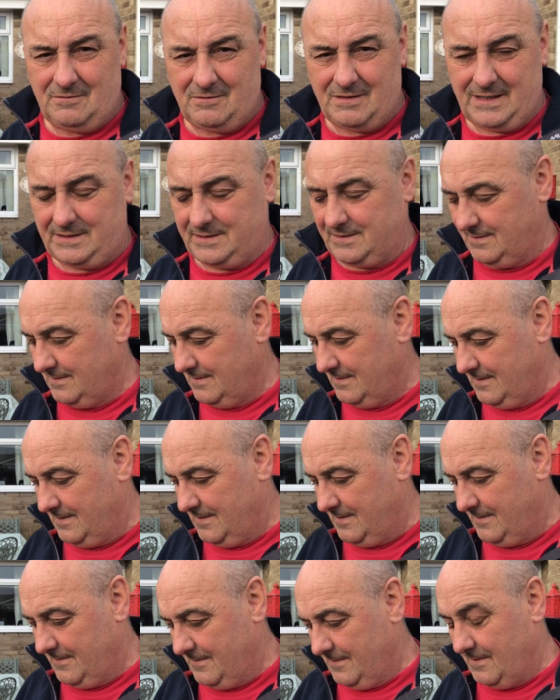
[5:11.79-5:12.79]
Right,
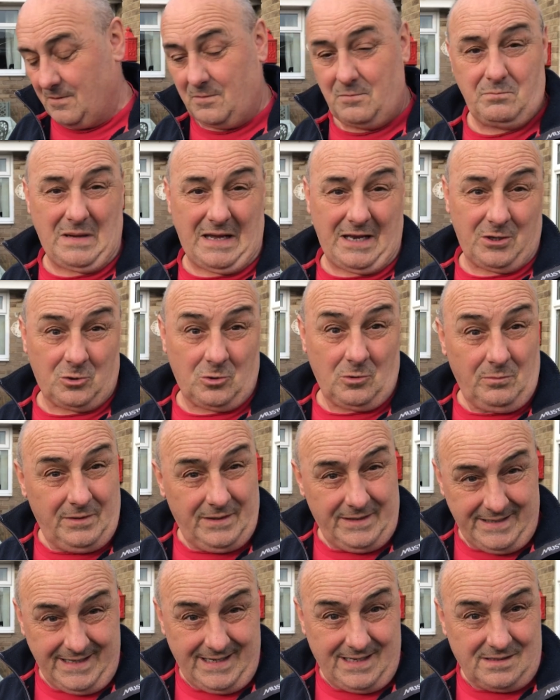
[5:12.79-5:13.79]
back in a couple
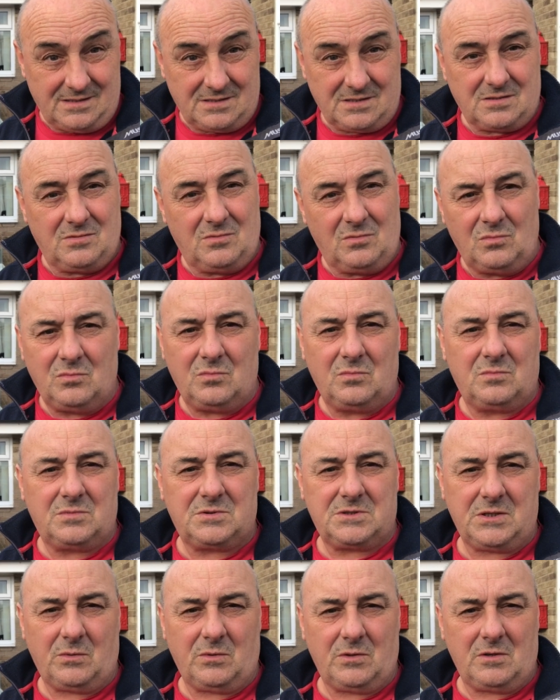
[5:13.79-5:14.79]
of days.
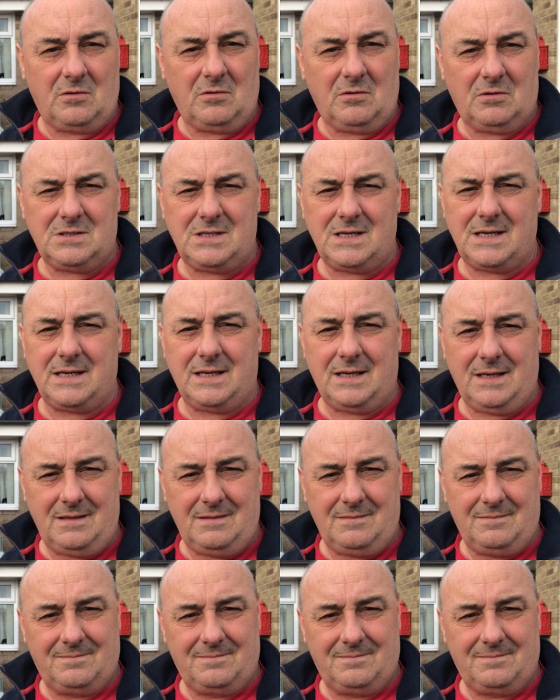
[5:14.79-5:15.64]
See what it looks like, eh?